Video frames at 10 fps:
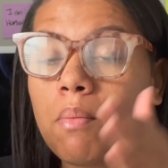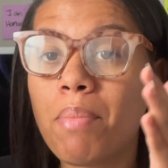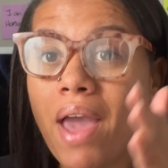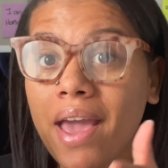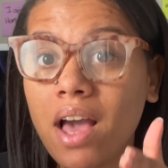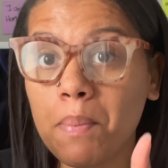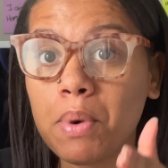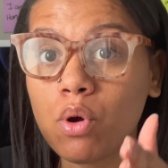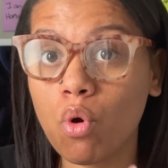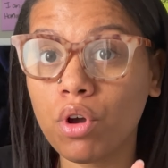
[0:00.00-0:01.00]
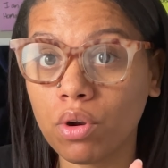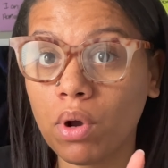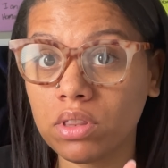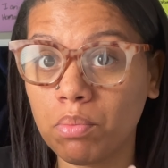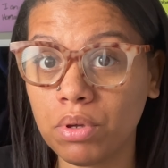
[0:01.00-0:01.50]
Pay up a quarter
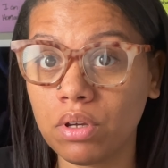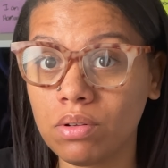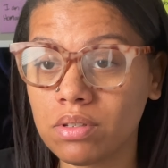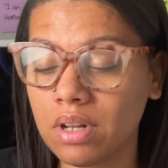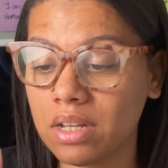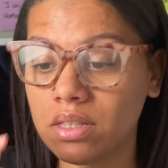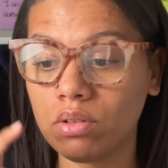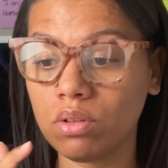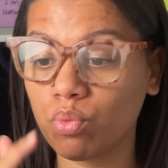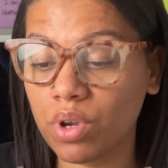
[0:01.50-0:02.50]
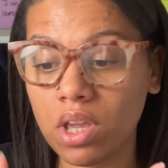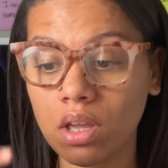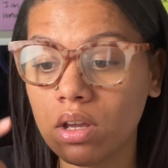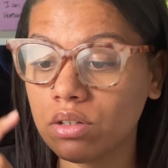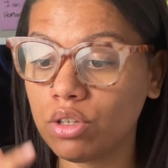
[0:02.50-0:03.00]
worth of bills. That's the rent,
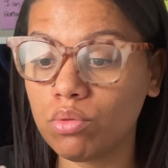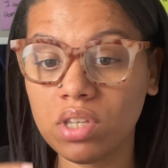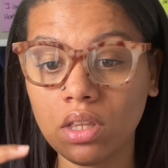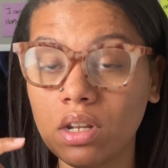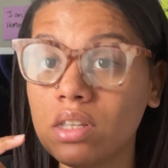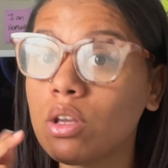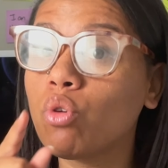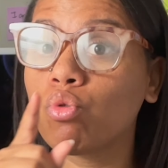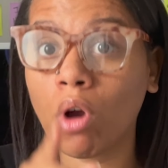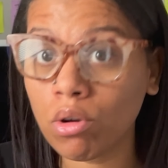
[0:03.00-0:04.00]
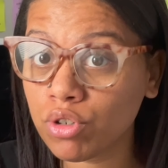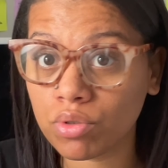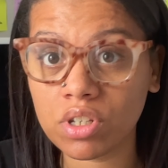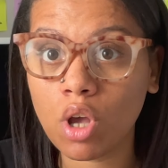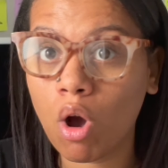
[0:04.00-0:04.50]
the utilities,
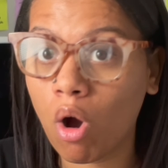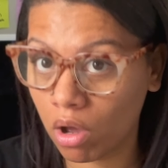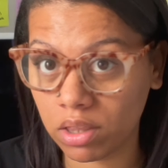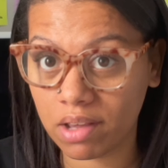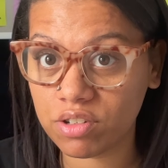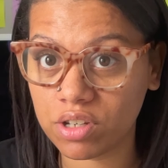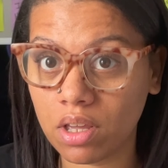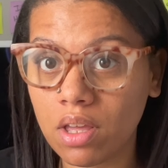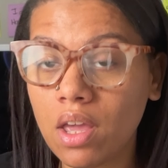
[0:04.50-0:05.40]
groceries, all of that shit.